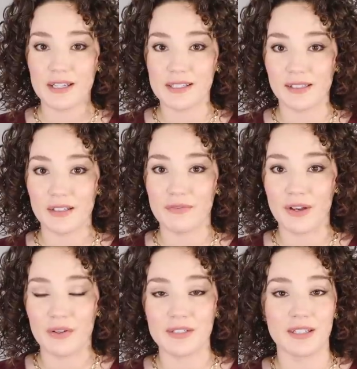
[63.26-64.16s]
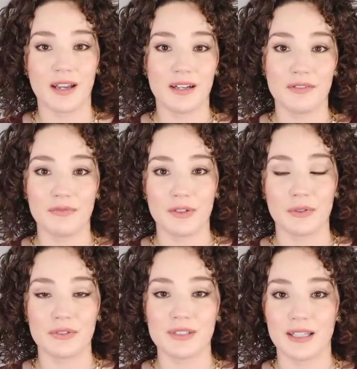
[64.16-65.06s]
easily felt. It kind of
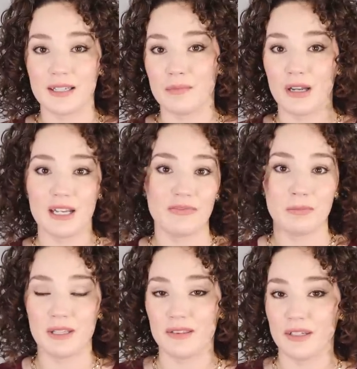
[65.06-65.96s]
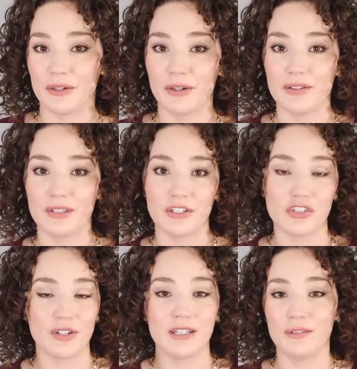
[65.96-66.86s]
feels like it might even be thicker than a
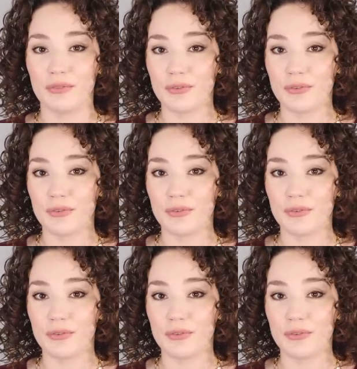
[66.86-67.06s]
strand of